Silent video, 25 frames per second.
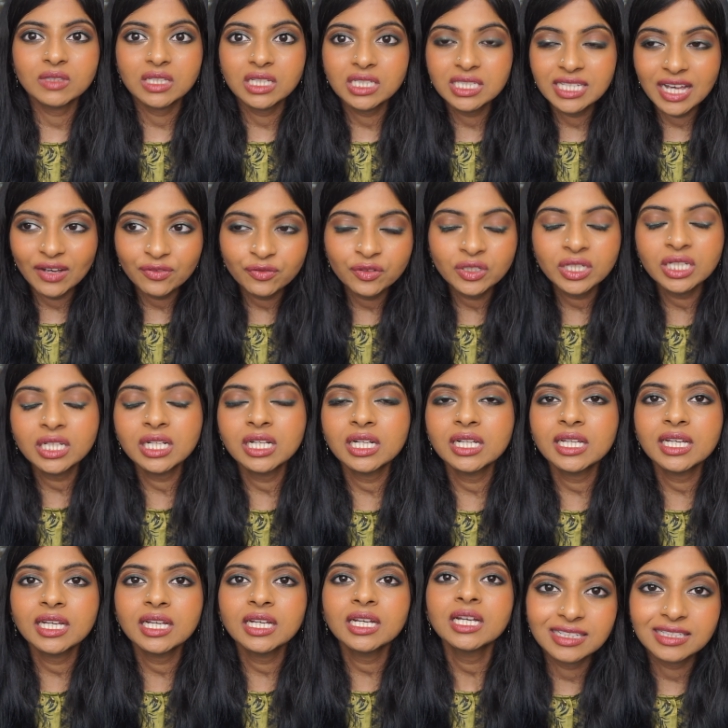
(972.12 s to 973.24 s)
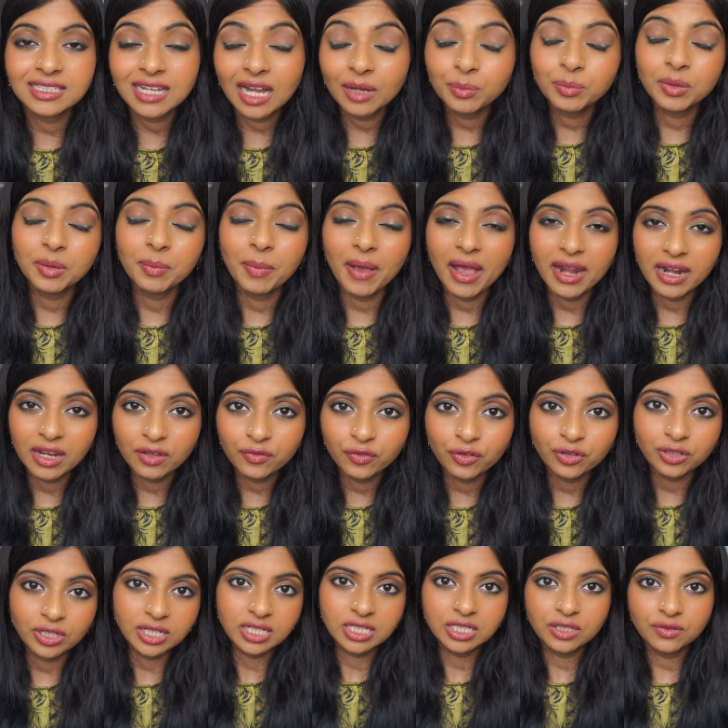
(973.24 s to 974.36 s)
definitely start preparing for
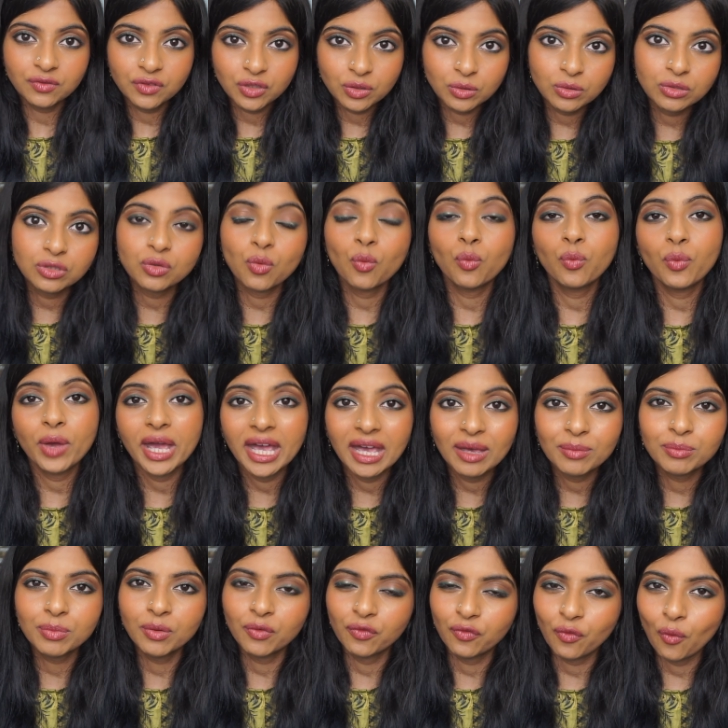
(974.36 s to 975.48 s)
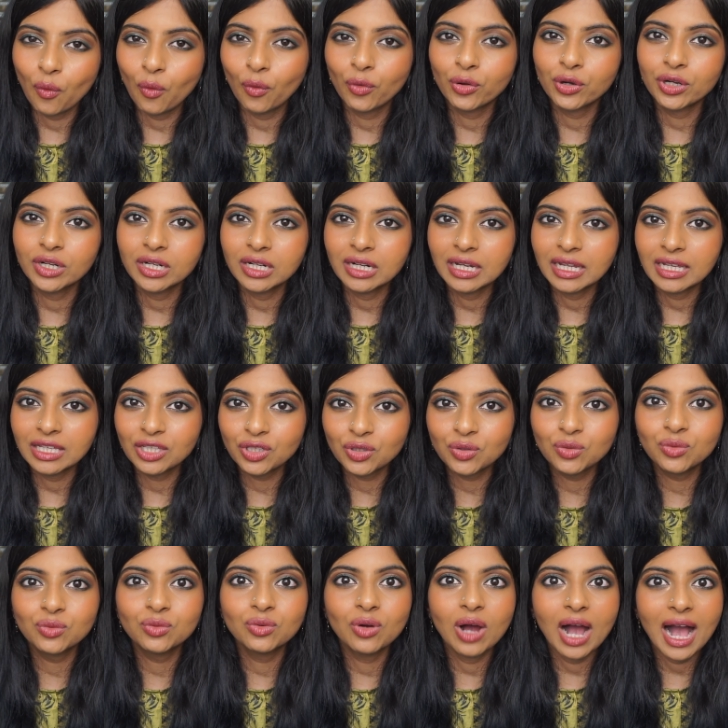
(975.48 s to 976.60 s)
interviews way before
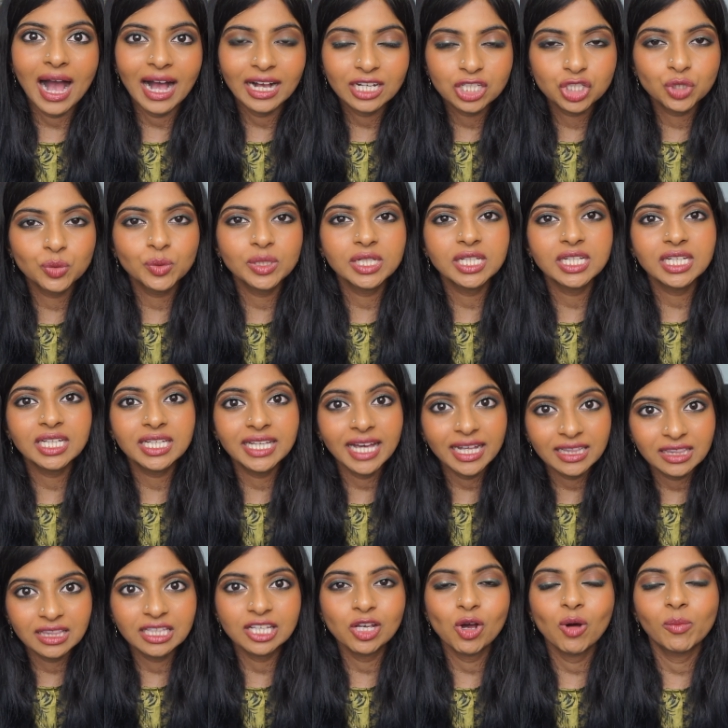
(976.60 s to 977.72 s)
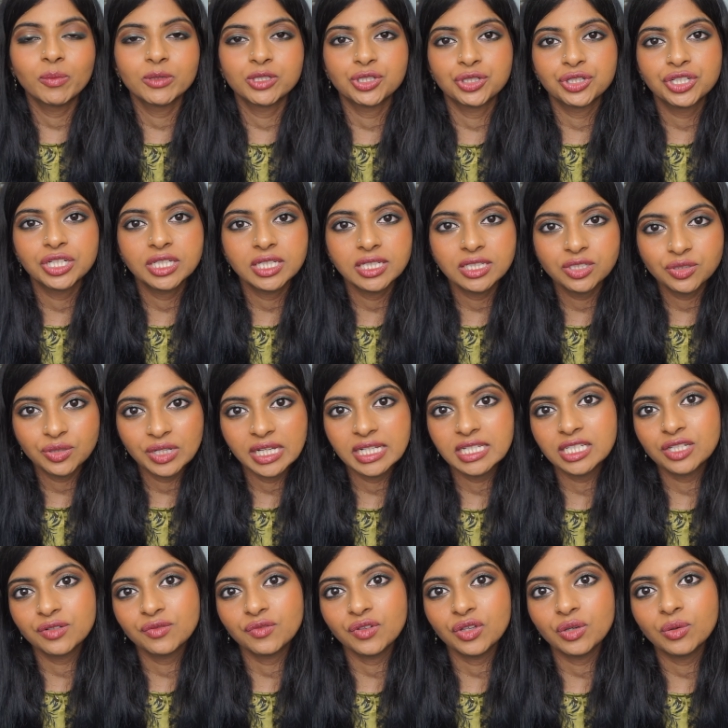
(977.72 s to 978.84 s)
you actually get the opportunity to
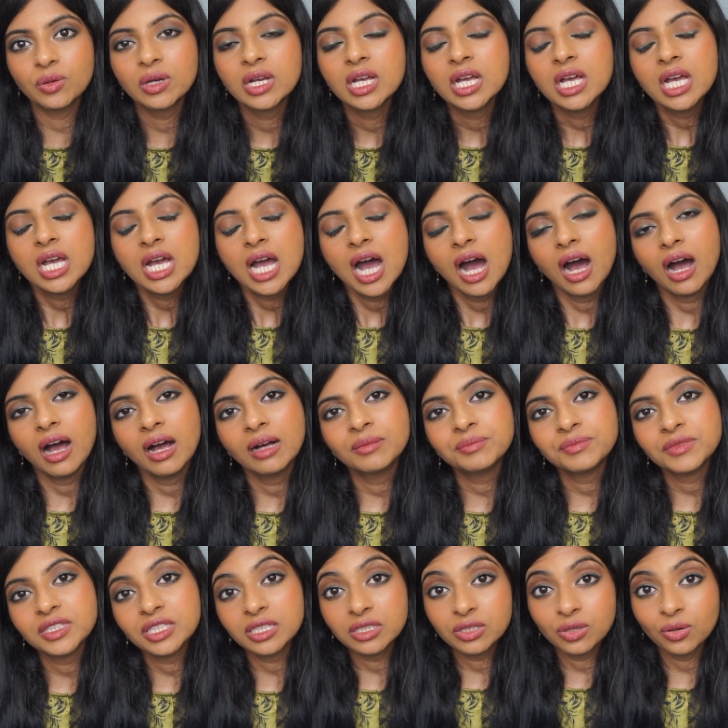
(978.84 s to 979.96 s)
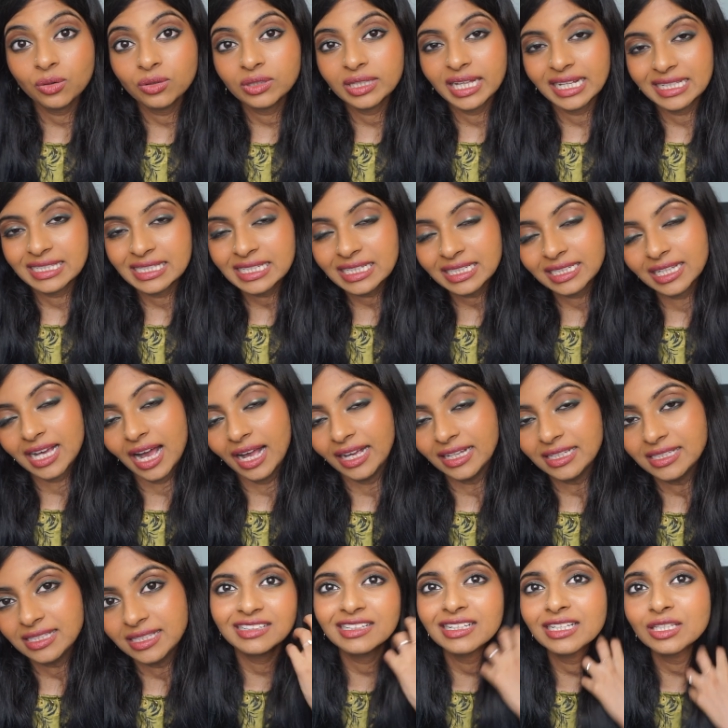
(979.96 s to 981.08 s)
interview. So that's it, guys.
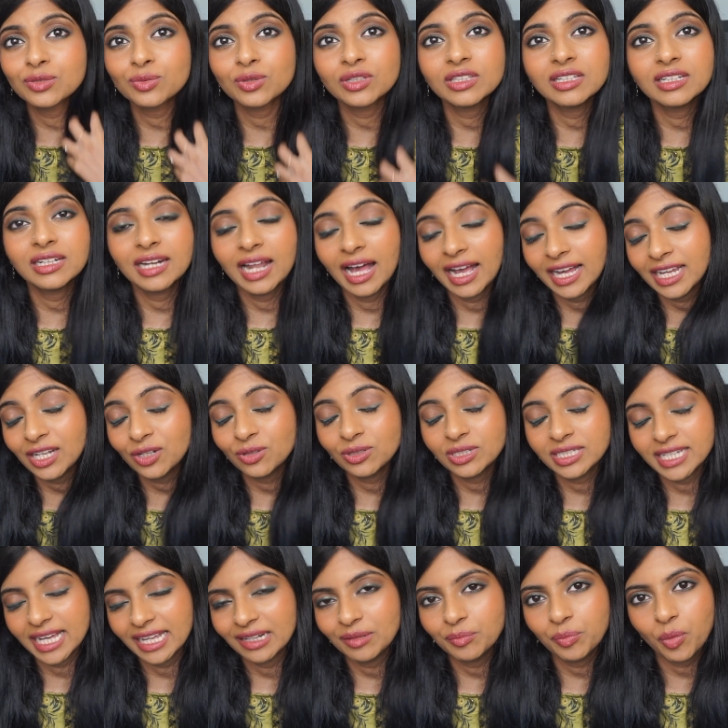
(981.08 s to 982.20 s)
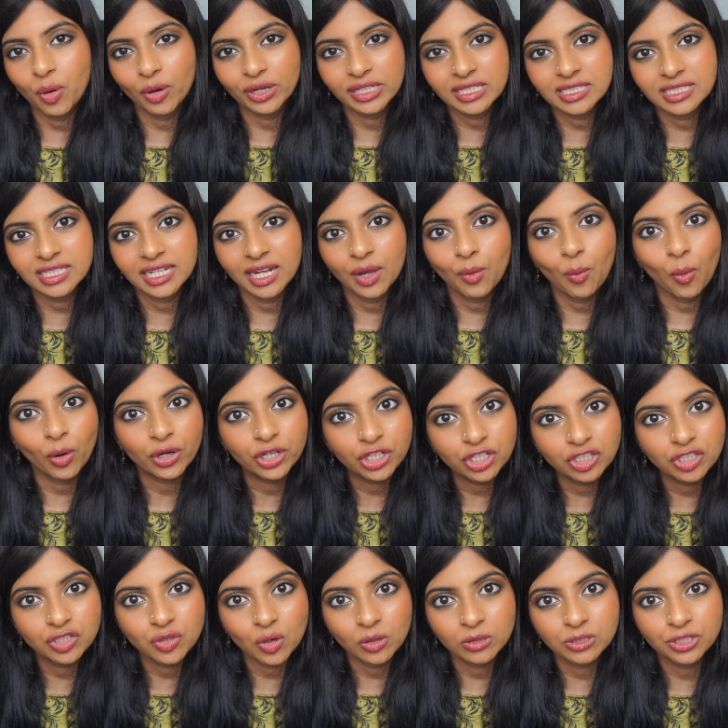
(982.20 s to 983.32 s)
These were the 9 or 10 points that I wanted to
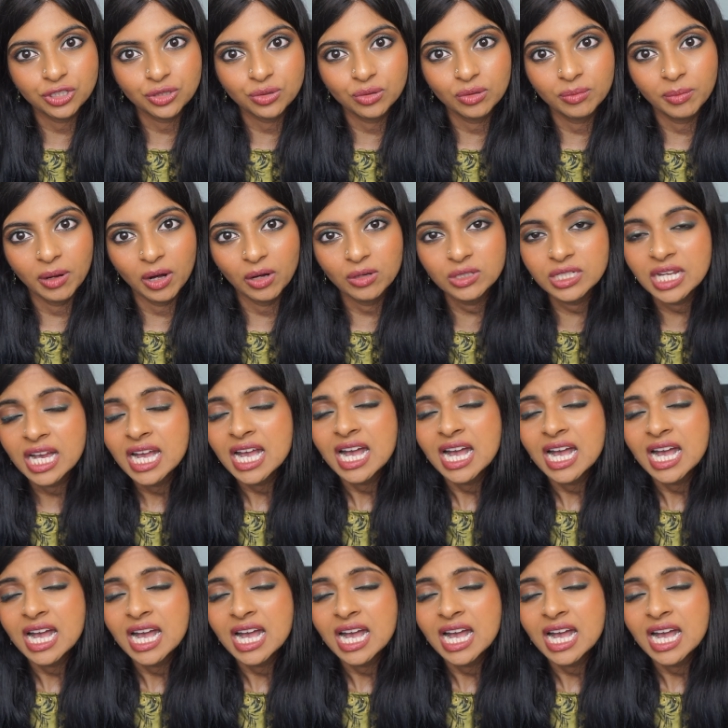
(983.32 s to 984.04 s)
talk to you about.